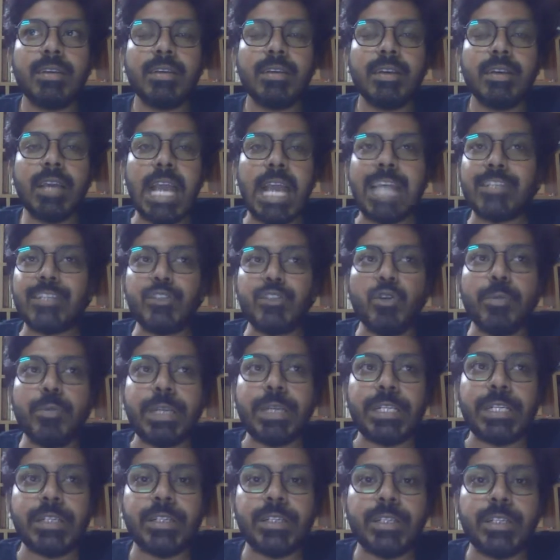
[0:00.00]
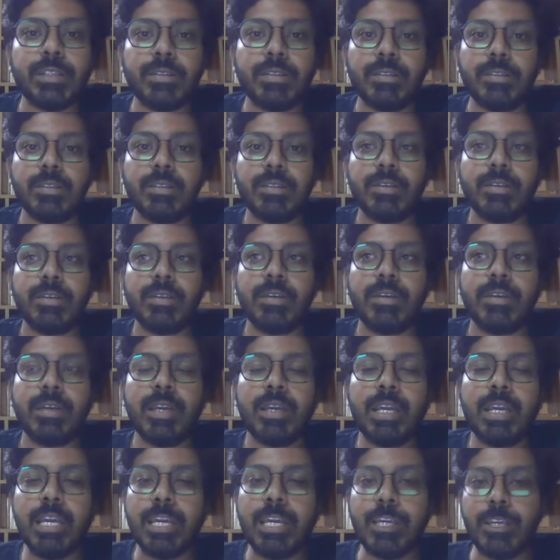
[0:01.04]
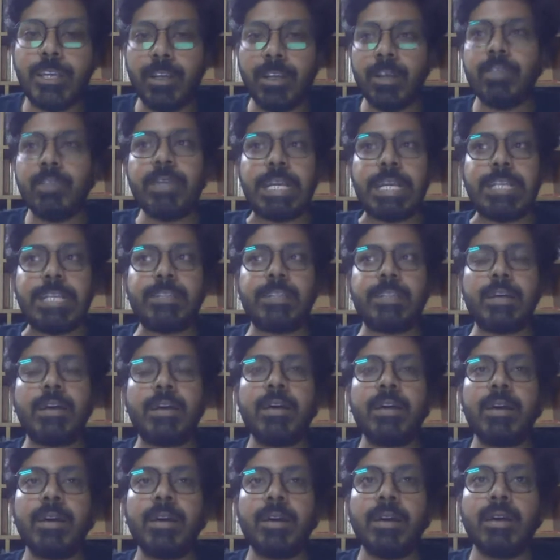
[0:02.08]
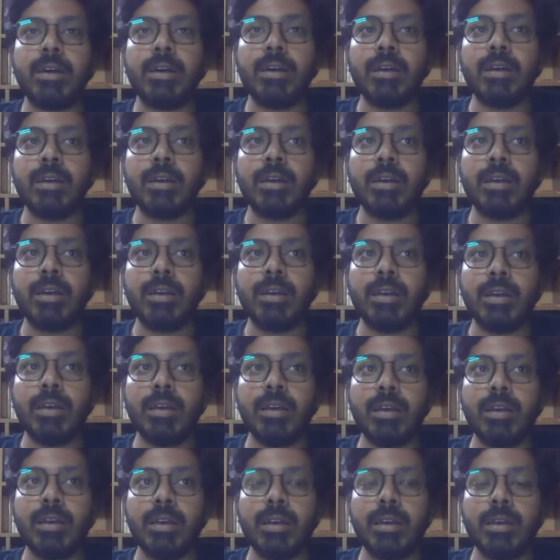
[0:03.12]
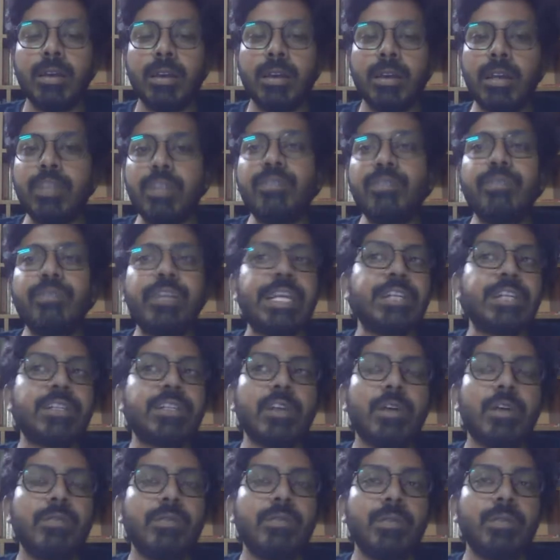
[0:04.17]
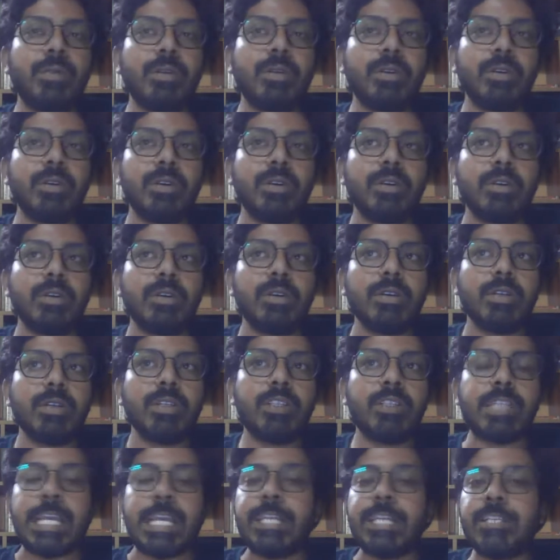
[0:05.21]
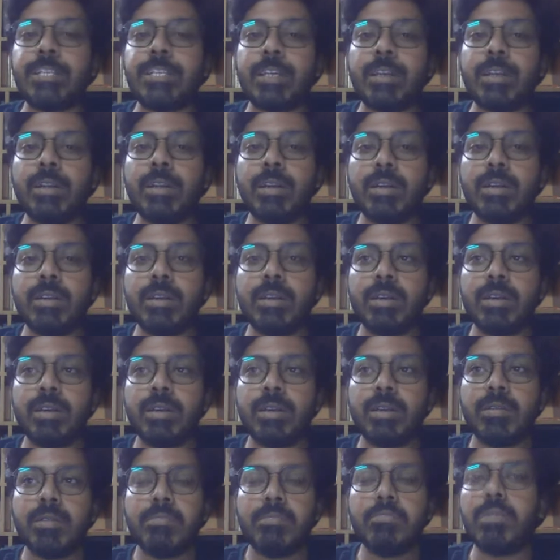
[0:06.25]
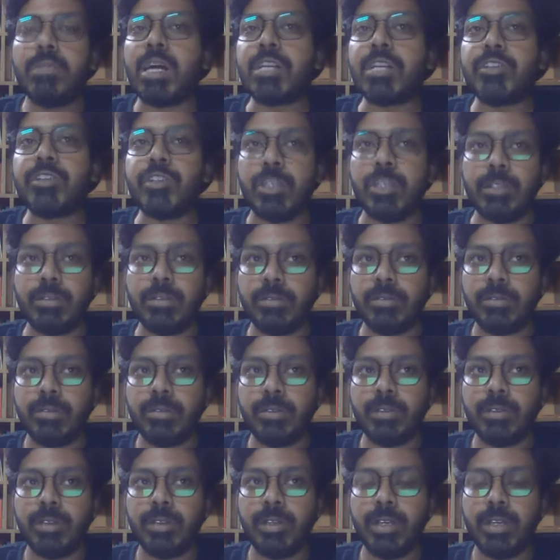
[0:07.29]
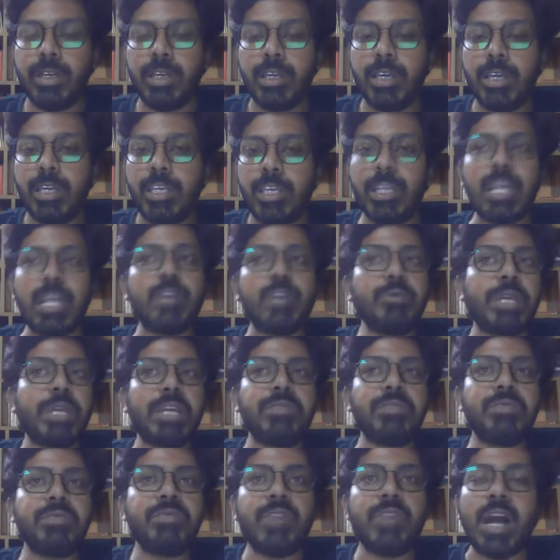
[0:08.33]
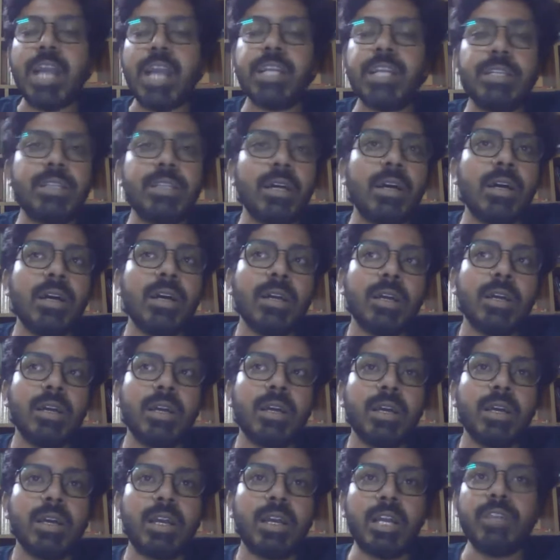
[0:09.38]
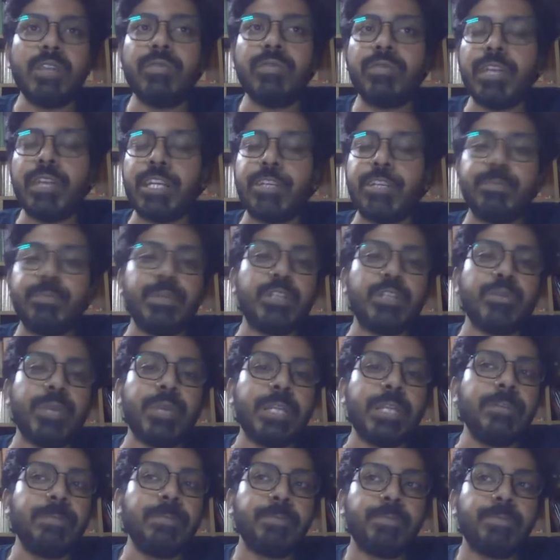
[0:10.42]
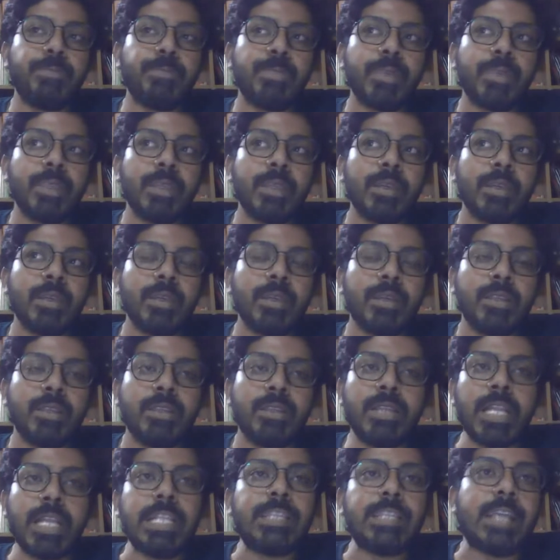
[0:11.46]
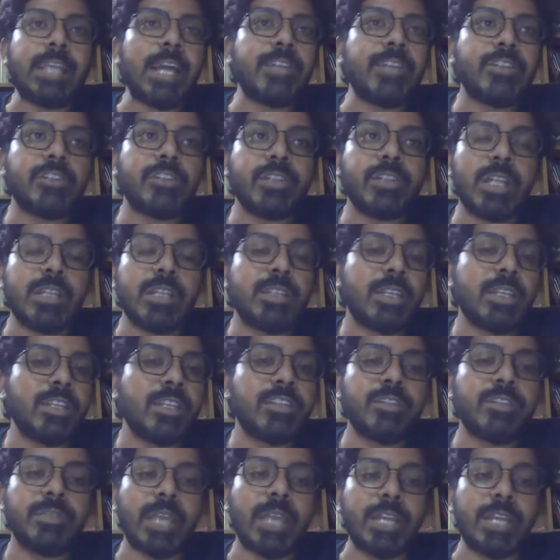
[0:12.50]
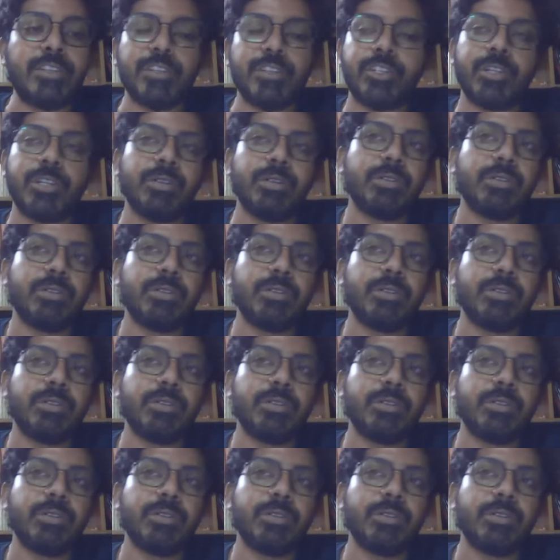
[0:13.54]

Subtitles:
has no merit. Here is the conflict of center margin. Here we can find the conflict between Dalitization and Sanskritization.